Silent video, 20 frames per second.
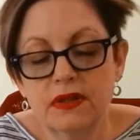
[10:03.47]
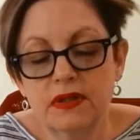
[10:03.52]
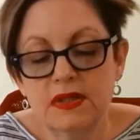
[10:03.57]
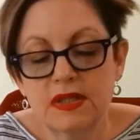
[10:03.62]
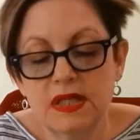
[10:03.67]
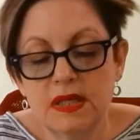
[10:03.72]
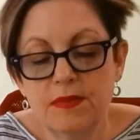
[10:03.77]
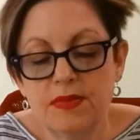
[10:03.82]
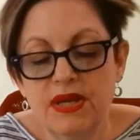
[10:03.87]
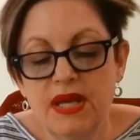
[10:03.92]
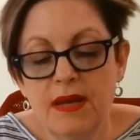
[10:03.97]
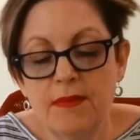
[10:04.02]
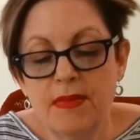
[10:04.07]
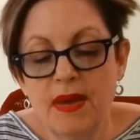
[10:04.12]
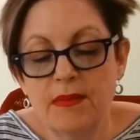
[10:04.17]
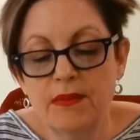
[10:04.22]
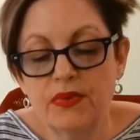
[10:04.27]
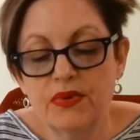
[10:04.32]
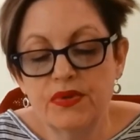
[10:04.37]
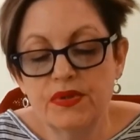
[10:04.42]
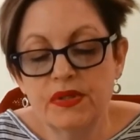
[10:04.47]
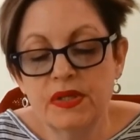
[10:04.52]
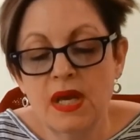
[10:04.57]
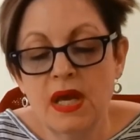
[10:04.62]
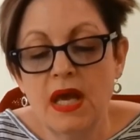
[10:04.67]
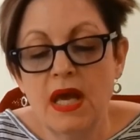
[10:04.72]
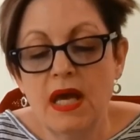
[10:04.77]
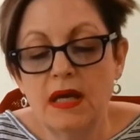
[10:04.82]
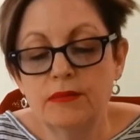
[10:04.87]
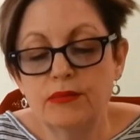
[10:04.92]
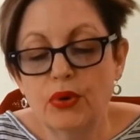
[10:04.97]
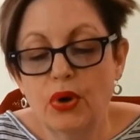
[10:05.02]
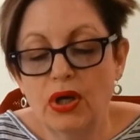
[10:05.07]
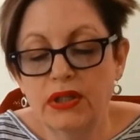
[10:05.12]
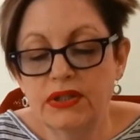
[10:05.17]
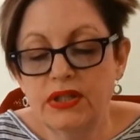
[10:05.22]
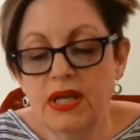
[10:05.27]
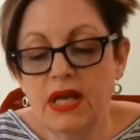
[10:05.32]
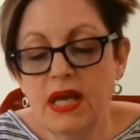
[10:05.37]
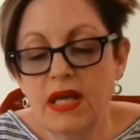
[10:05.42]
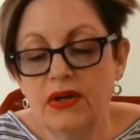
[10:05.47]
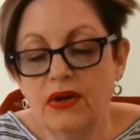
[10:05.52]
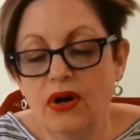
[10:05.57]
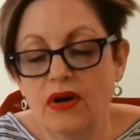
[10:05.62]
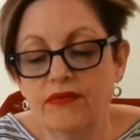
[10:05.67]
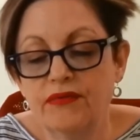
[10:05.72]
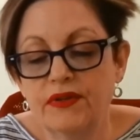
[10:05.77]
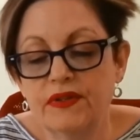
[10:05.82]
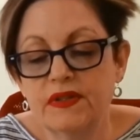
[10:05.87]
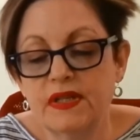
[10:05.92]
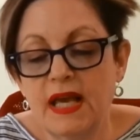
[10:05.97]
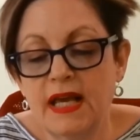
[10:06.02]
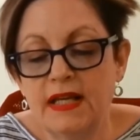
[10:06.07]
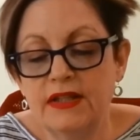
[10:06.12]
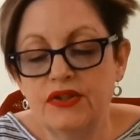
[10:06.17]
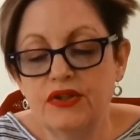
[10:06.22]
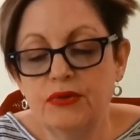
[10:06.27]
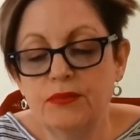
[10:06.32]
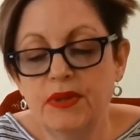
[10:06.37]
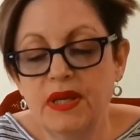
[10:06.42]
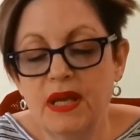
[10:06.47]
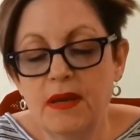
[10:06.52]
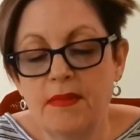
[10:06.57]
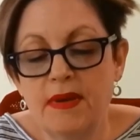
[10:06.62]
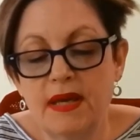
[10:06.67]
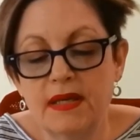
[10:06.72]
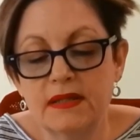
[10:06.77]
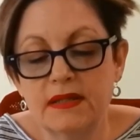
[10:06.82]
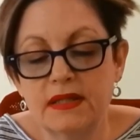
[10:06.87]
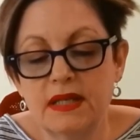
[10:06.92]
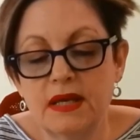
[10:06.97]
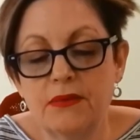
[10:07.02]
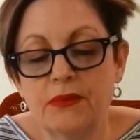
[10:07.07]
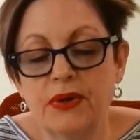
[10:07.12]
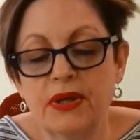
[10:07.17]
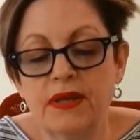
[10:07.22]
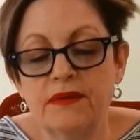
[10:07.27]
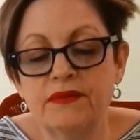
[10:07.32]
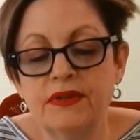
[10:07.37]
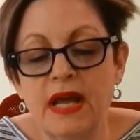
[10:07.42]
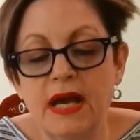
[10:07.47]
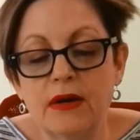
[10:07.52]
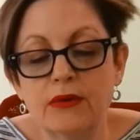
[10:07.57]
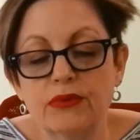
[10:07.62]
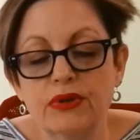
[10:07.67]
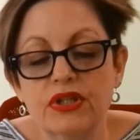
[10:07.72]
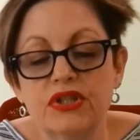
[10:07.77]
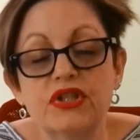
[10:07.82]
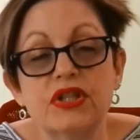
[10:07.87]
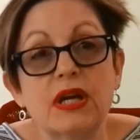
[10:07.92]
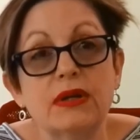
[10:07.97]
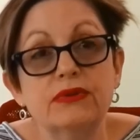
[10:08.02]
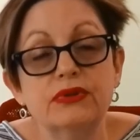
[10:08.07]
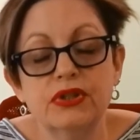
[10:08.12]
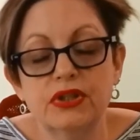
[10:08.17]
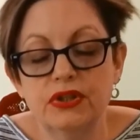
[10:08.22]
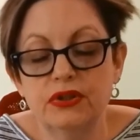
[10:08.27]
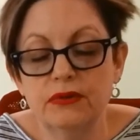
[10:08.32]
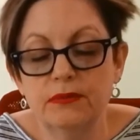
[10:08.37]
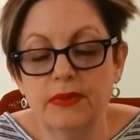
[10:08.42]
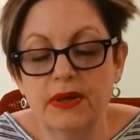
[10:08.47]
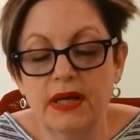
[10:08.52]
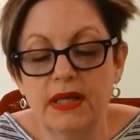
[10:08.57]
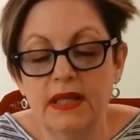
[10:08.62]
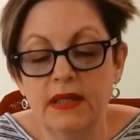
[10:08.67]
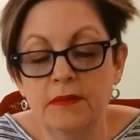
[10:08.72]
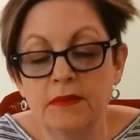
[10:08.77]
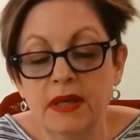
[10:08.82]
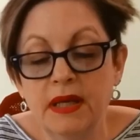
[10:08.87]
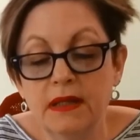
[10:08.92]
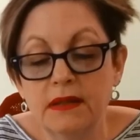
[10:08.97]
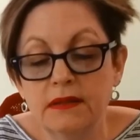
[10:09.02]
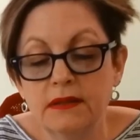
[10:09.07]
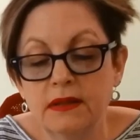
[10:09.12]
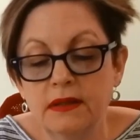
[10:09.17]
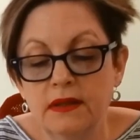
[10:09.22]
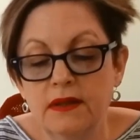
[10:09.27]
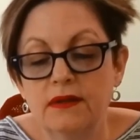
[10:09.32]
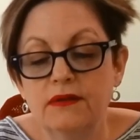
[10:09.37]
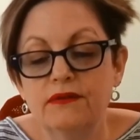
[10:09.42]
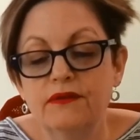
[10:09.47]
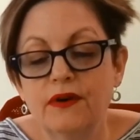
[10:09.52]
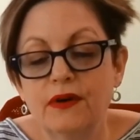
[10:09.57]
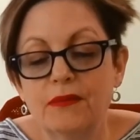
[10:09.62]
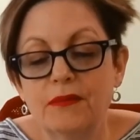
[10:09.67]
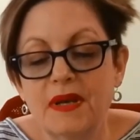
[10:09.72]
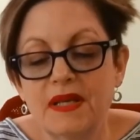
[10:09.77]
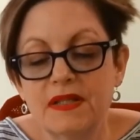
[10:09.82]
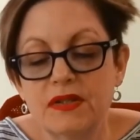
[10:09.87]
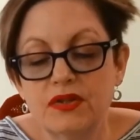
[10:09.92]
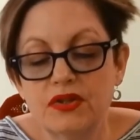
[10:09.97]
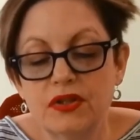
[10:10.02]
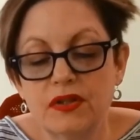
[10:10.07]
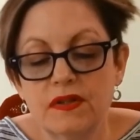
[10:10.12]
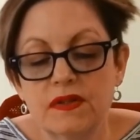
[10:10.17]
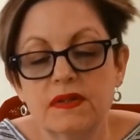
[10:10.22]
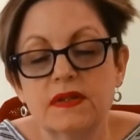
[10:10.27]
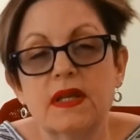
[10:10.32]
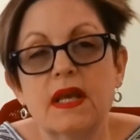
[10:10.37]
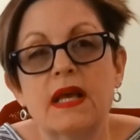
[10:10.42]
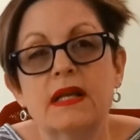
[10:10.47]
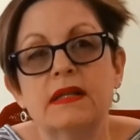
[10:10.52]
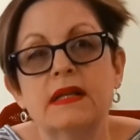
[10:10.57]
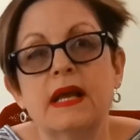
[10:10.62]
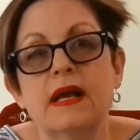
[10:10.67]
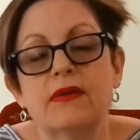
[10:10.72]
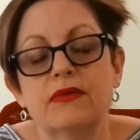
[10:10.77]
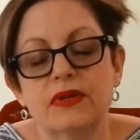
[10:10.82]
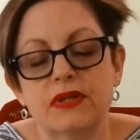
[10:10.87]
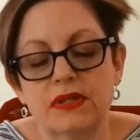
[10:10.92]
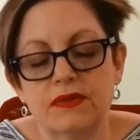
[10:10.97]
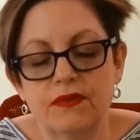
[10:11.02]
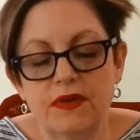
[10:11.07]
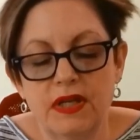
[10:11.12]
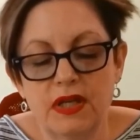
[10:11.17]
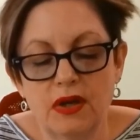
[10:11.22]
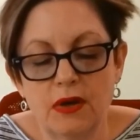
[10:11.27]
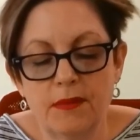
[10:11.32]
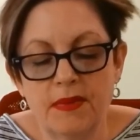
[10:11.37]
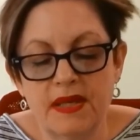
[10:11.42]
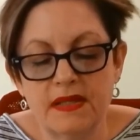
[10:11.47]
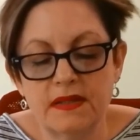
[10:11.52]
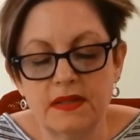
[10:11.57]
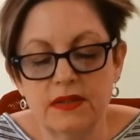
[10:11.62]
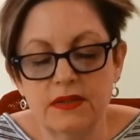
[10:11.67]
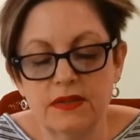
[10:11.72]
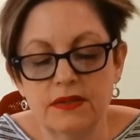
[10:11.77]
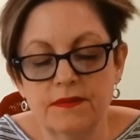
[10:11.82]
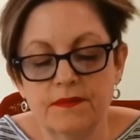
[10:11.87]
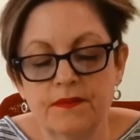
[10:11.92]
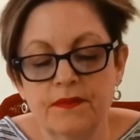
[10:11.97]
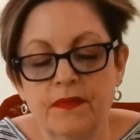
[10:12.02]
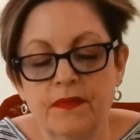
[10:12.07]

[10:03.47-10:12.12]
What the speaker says: that CPA members had brought to head office and to BMS that we have now reached out to you by email, phone messages, and now this video message.